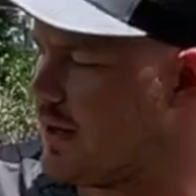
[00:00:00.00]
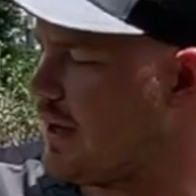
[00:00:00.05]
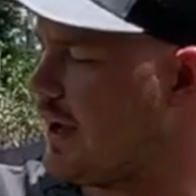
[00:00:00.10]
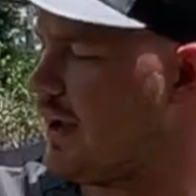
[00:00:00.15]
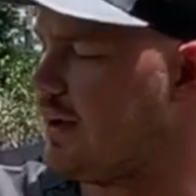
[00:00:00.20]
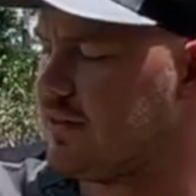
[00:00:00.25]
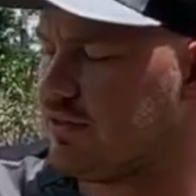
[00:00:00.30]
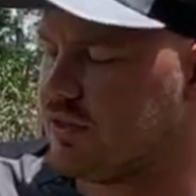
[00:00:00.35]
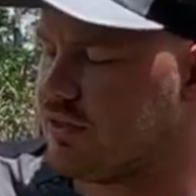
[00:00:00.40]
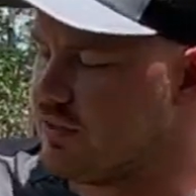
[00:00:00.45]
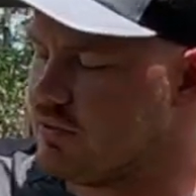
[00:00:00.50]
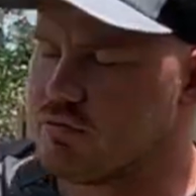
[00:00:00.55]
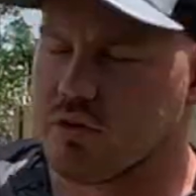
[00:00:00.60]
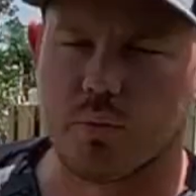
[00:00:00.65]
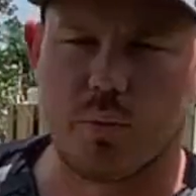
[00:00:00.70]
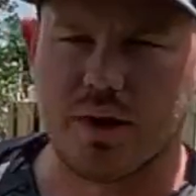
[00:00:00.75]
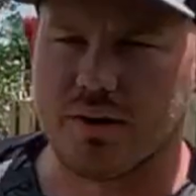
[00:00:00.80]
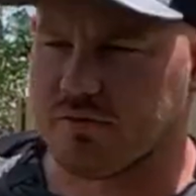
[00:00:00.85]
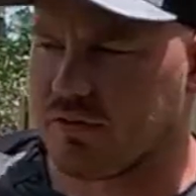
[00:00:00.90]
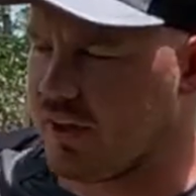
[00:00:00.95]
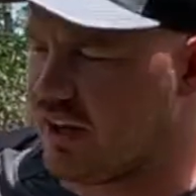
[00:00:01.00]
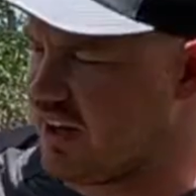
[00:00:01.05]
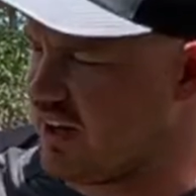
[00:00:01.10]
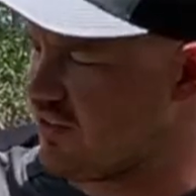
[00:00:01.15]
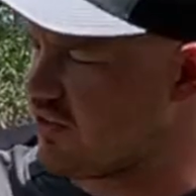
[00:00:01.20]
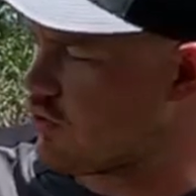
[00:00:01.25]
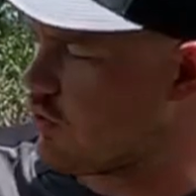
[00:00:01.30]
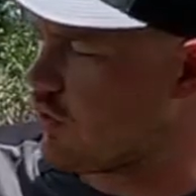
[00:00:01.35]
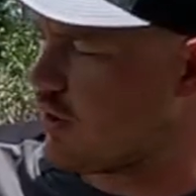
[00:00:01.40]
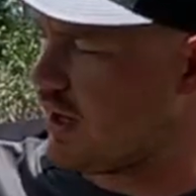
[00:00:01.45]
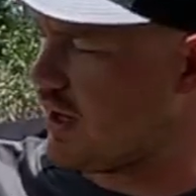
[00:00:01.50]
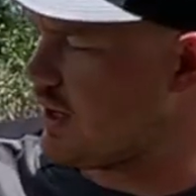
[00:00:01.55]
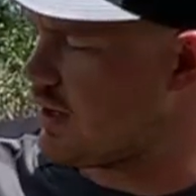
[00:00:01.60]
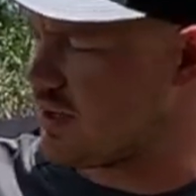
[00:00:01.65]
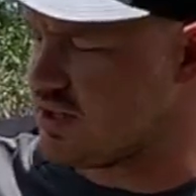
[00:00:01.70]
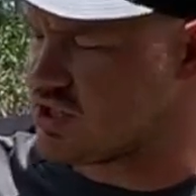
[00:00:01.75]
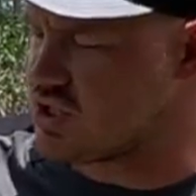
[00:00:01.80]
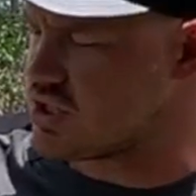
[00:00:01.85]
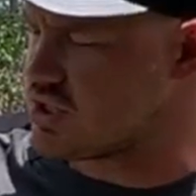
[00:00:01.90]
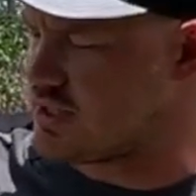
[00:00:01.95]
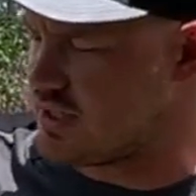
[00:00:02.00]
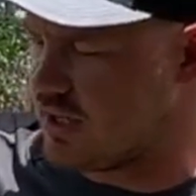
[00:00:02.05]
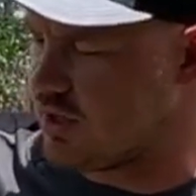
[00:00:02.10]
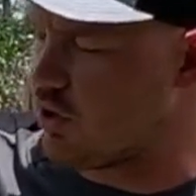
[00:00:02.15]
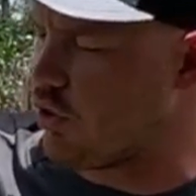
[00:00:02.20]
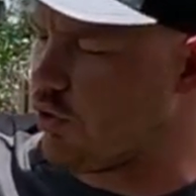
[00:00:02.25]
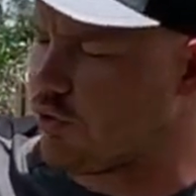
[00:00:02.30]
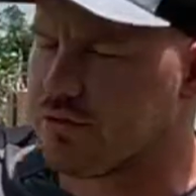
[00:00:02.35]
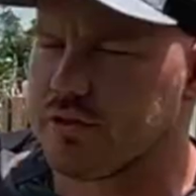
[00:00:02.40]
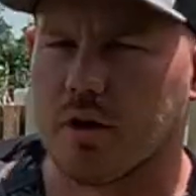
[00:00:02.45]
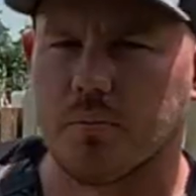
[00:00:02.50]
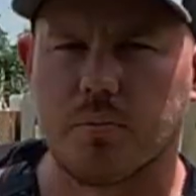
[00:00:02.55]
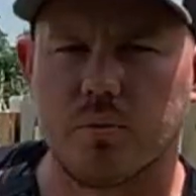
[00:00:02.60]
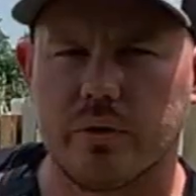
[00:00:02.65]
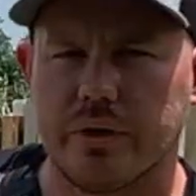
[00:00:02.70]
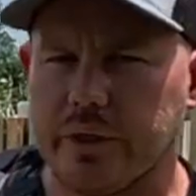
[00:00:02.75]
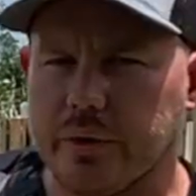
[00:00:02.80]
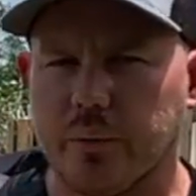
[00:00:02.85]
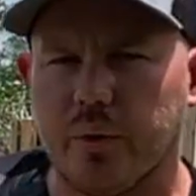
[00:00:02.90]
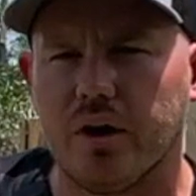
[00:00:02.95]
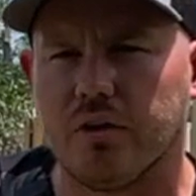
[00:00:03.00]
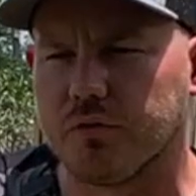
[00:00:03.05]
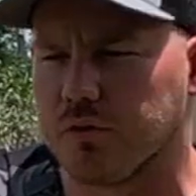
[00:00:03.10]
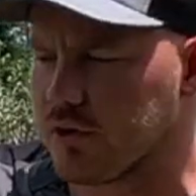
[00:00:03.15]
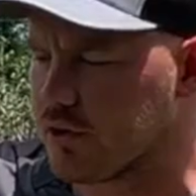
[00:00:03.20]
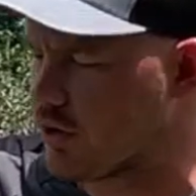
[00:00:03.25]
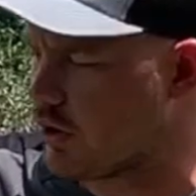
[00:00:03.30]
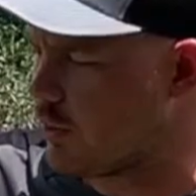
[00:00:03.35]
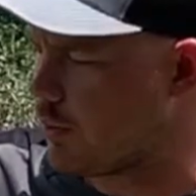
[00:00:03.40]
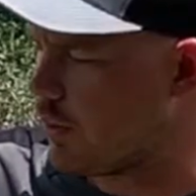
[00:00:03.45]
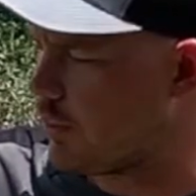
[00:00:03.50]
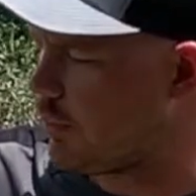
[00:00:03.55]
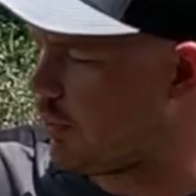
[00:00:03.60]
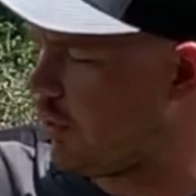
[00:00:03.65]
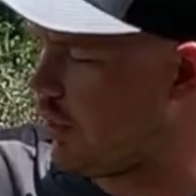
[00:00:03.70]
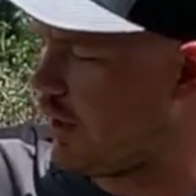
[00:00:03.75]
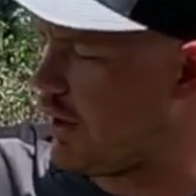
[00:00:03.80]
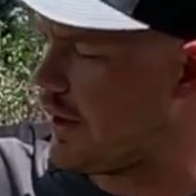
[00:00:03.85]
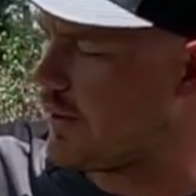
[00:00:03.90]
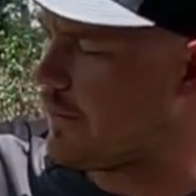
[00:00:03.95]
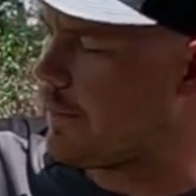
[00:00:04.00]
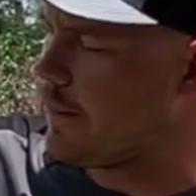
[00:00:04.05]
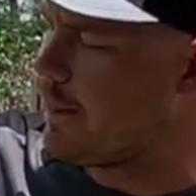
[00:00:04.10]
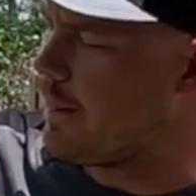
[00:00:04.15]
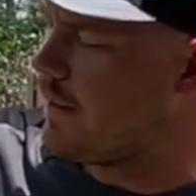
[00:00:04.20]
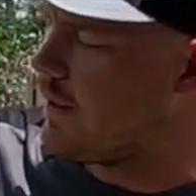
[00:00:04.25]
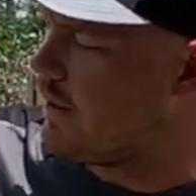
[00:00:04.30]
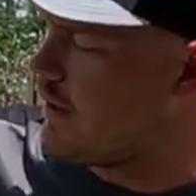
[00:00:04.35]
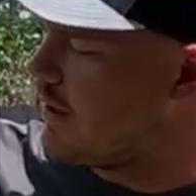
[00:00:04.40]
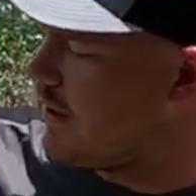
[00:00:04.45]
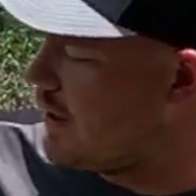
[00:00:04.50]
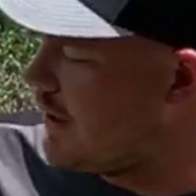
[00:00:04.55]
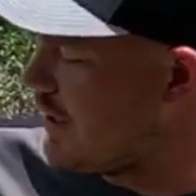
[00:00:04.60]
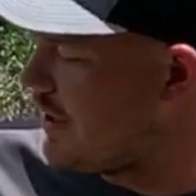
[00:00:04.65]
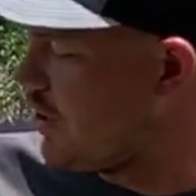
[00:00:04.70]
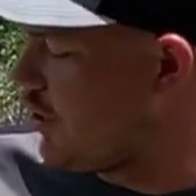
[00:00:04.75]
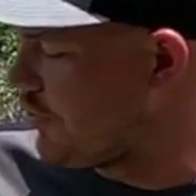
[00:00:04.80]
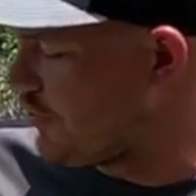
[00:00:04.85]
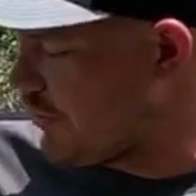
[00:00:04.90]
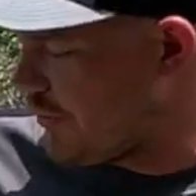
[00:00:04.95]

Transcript: And the rainfly on it's great. It holds up really well for tournament play. It also